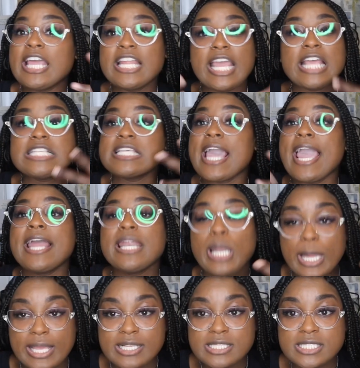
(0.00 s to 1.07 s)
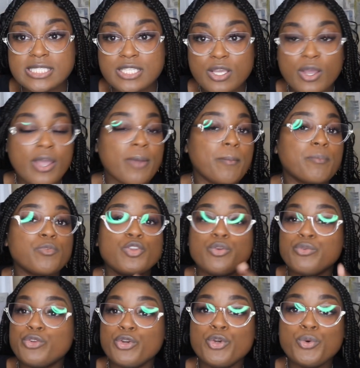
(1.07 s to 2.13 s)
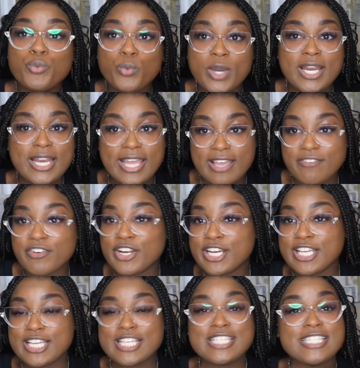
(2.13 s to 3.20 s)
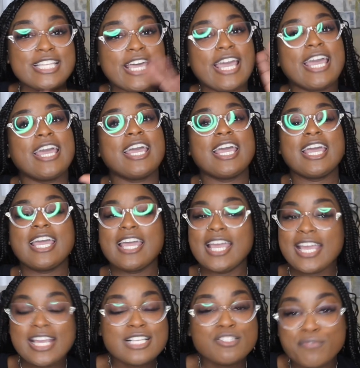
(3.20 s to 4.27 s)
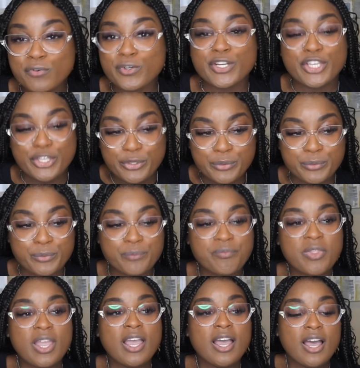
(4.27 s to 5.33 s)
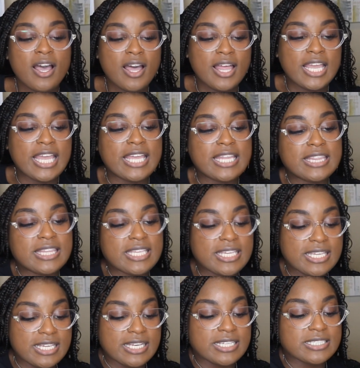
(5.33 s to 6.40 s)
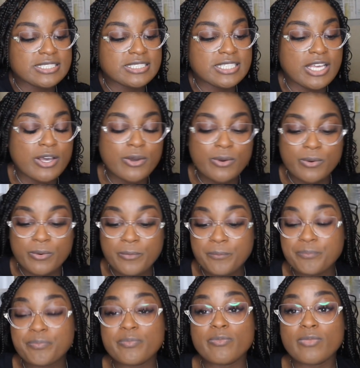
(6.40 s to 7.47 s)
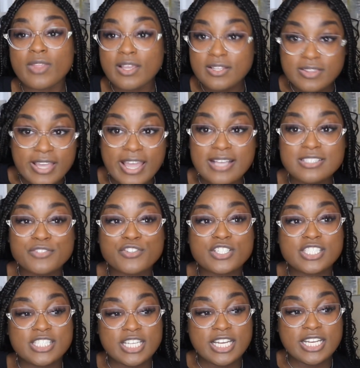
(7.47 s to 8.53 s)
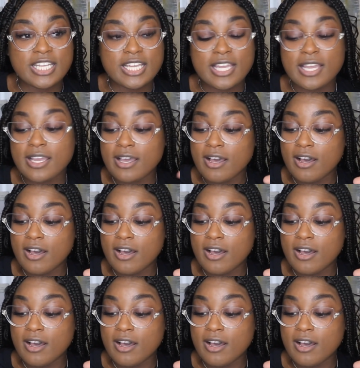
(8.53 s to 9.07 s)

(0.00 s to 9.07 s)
It's endless. You do whatever it is that is for you. And then, so that's for studying.